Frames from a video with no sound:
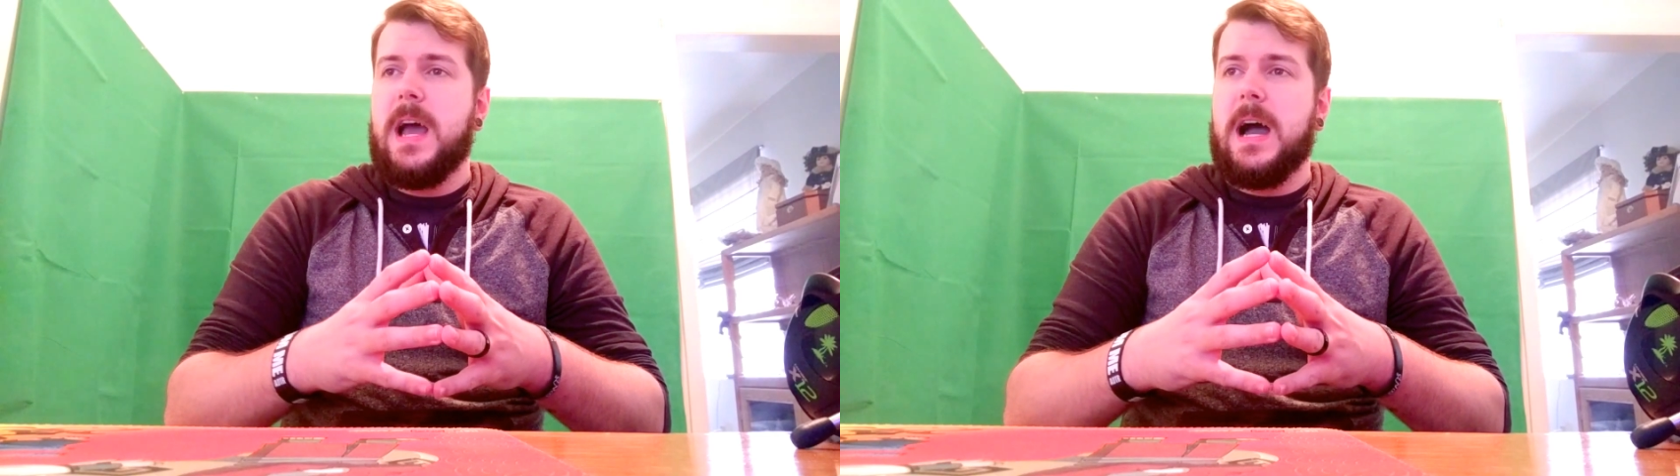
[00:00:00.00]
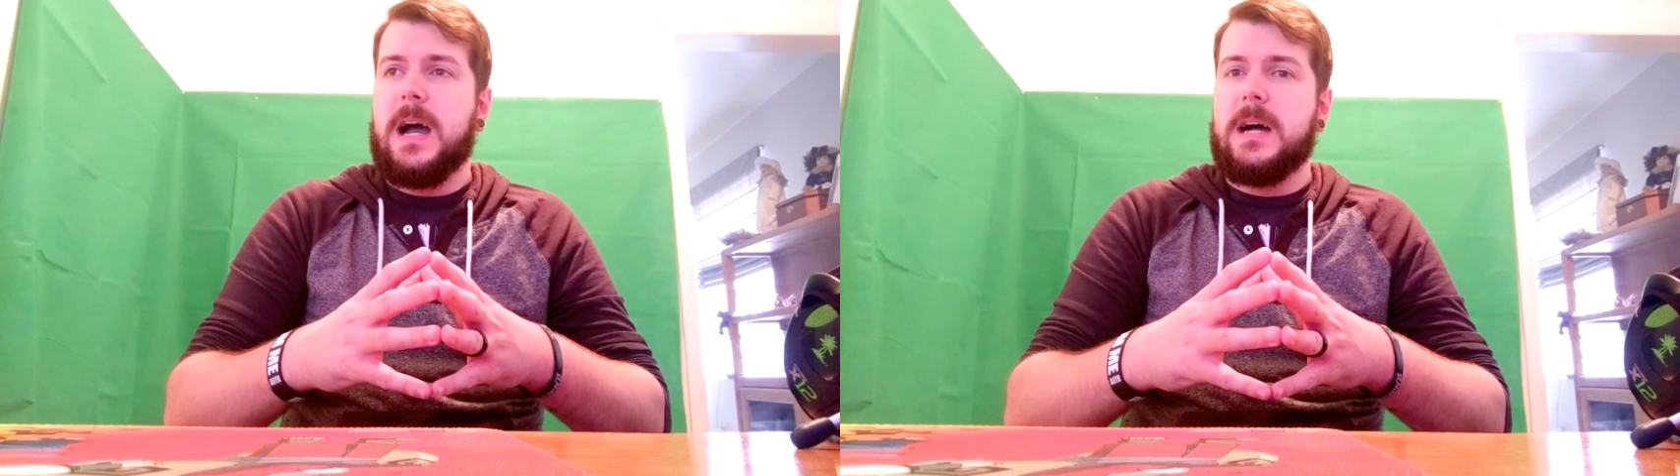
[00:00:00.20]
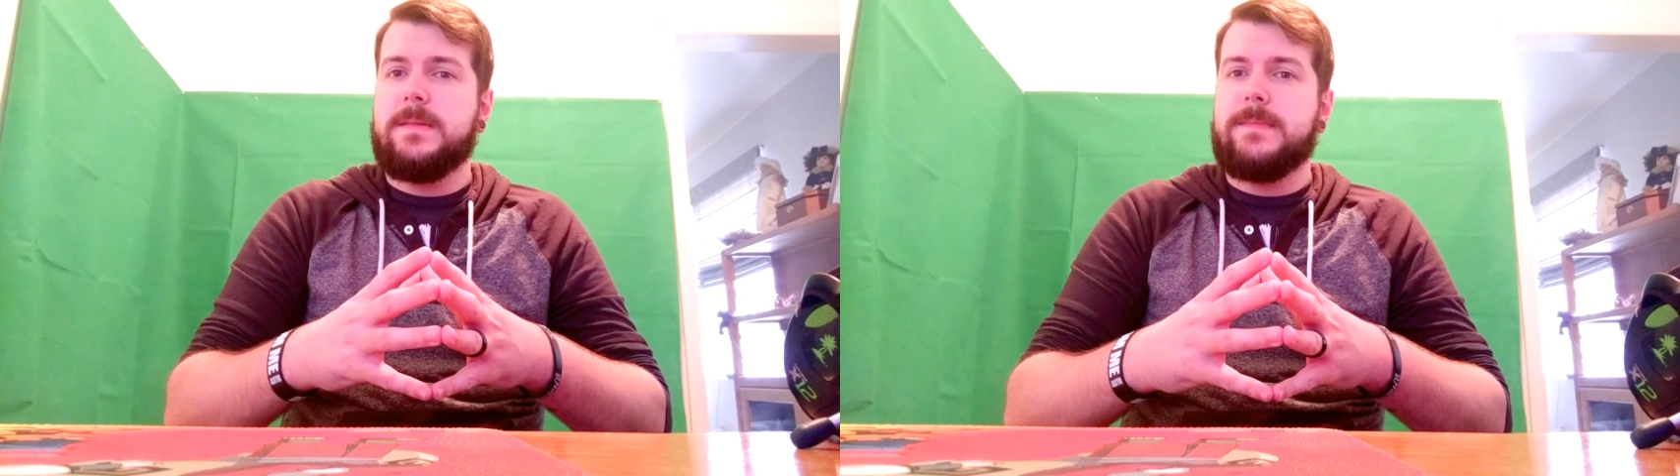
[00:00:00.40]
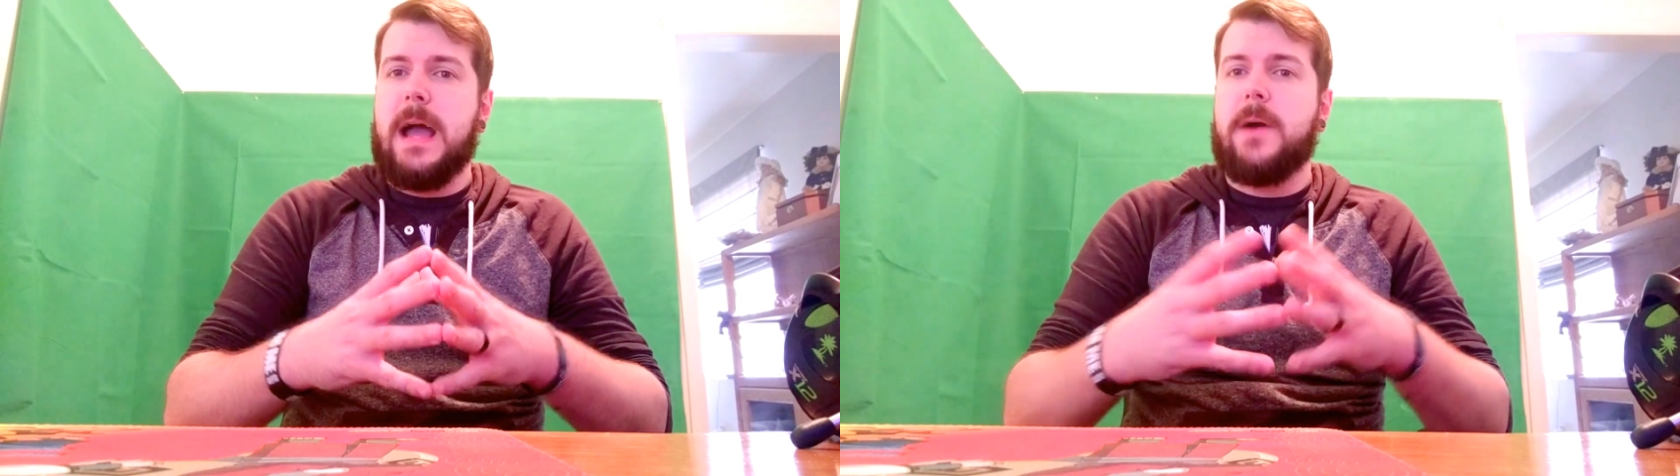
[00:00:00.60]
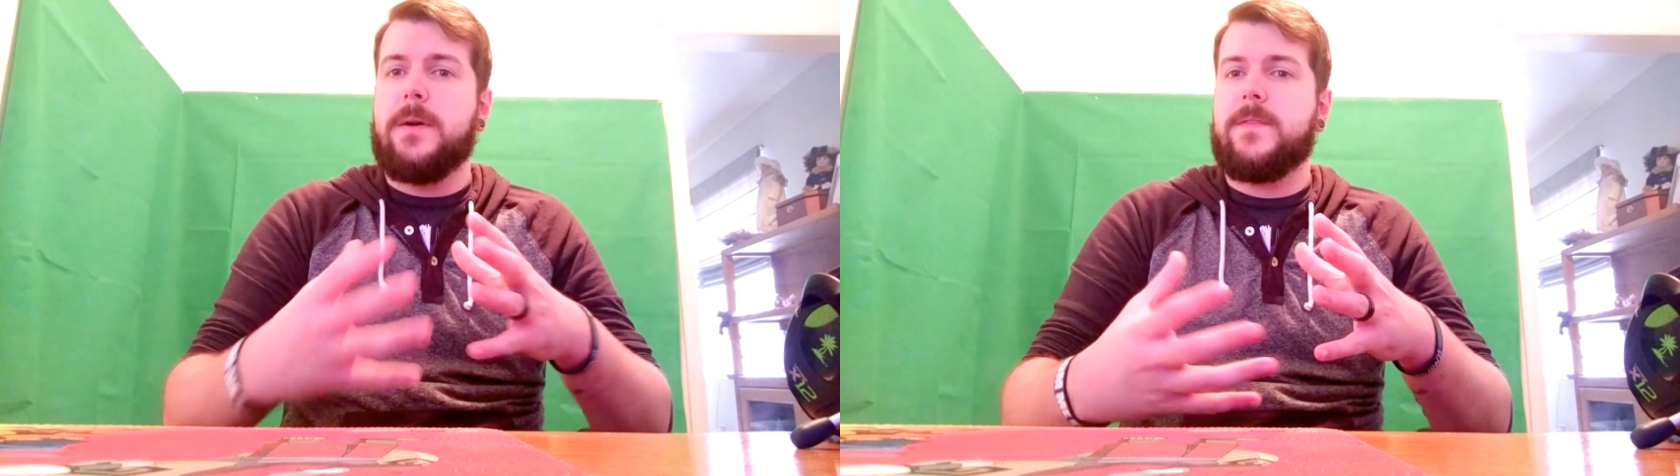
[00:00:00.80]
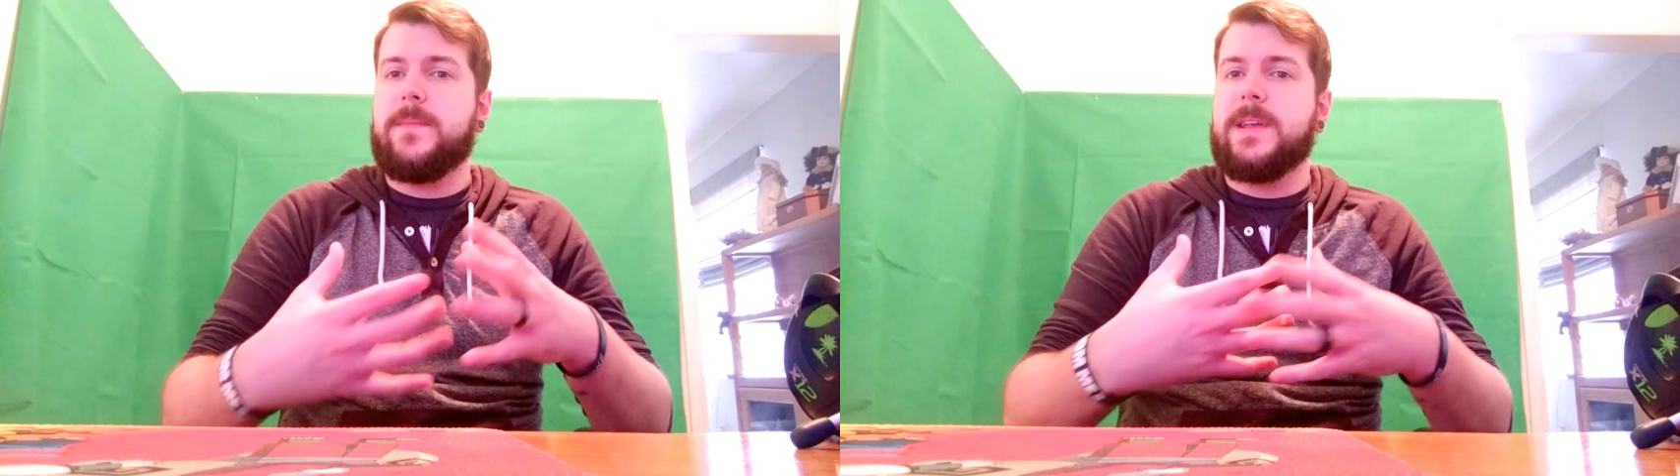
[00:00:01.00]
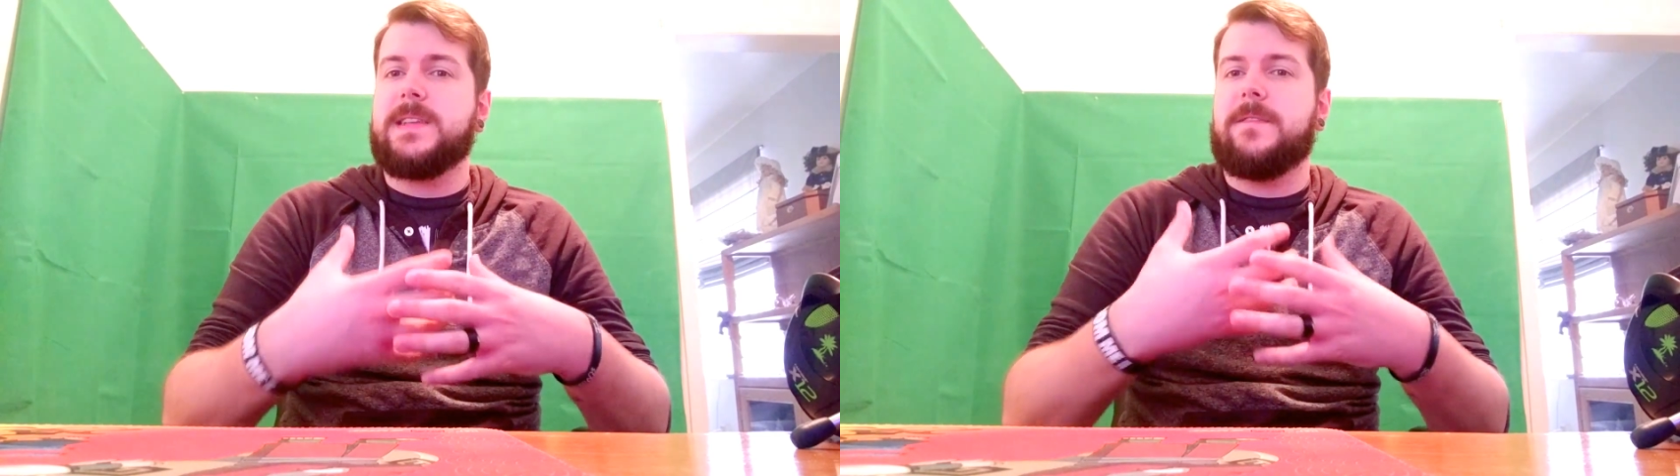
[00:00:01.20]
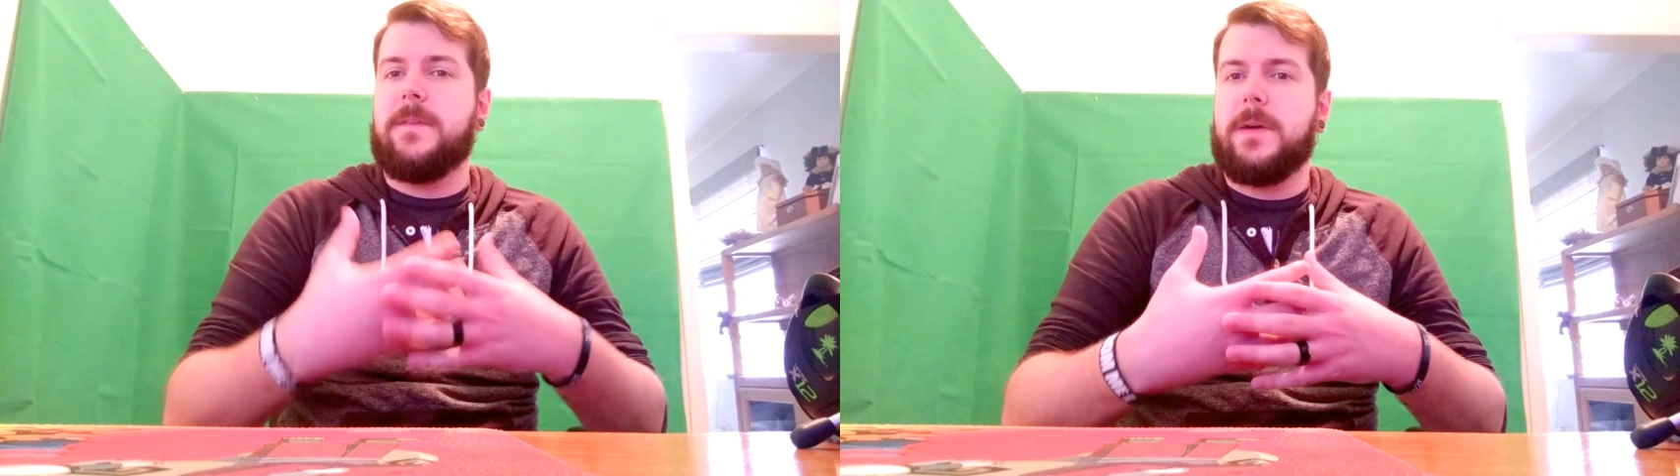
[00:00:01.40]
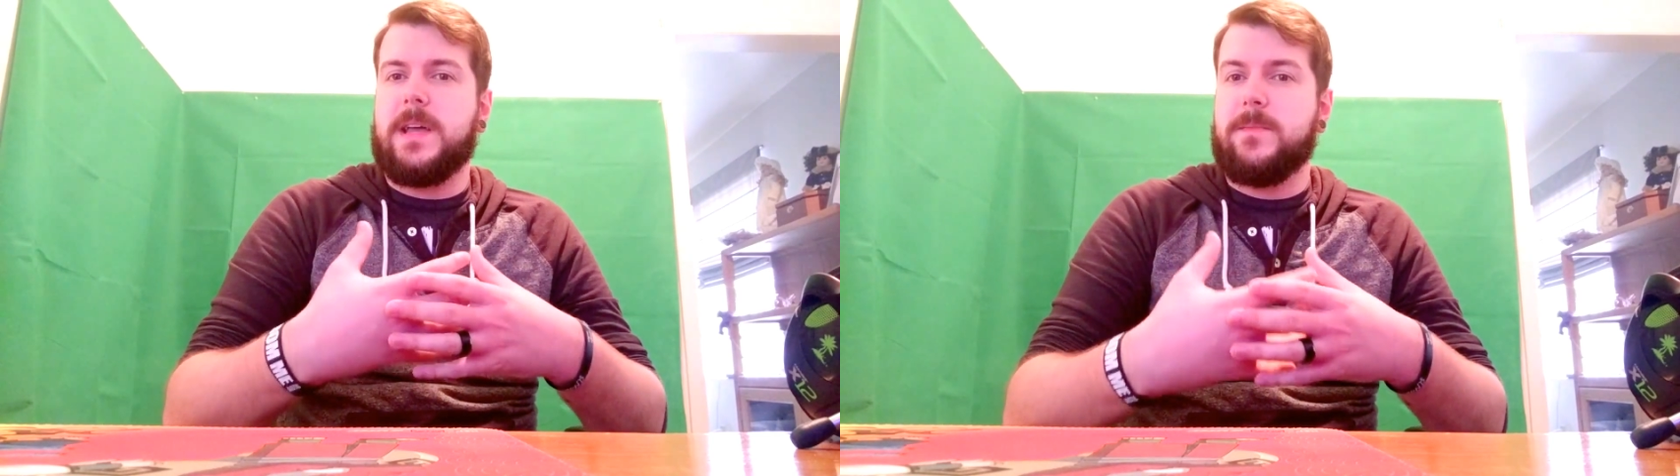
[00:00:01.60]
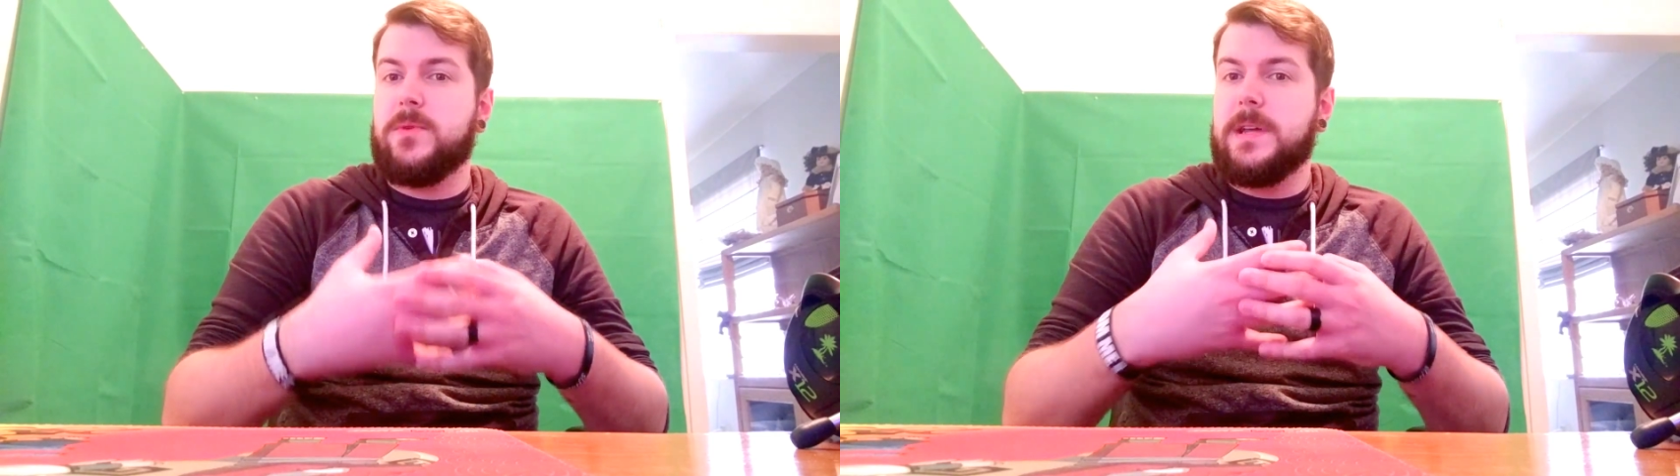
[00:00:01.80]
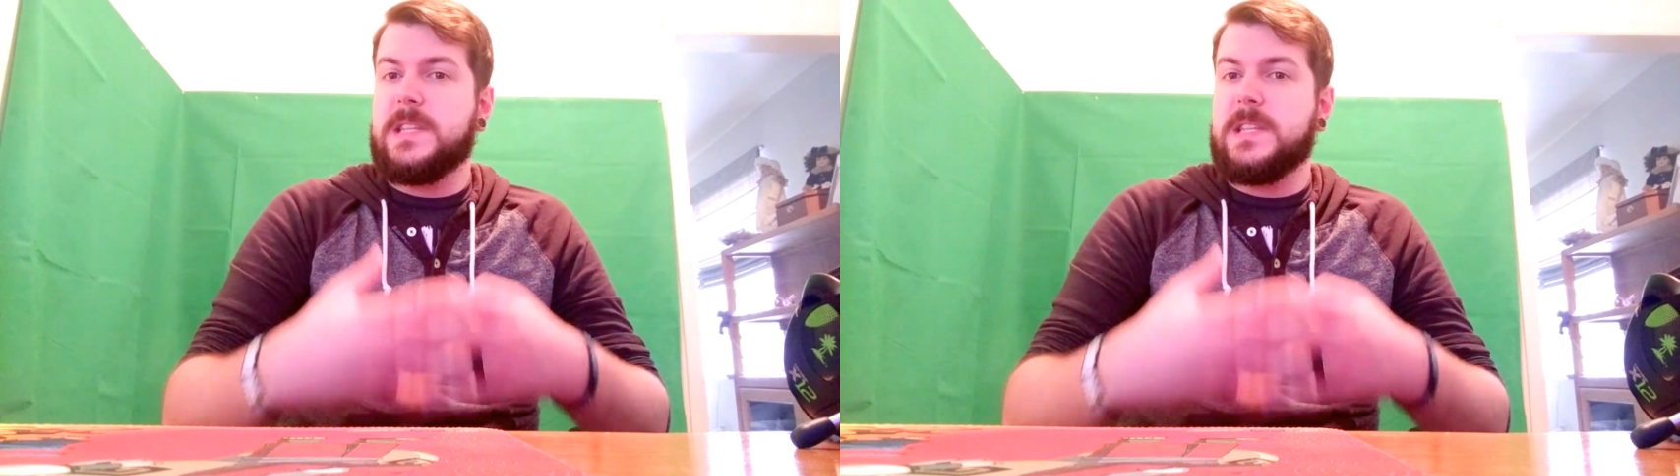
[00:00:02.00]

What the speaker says: However, because I felt like I'm going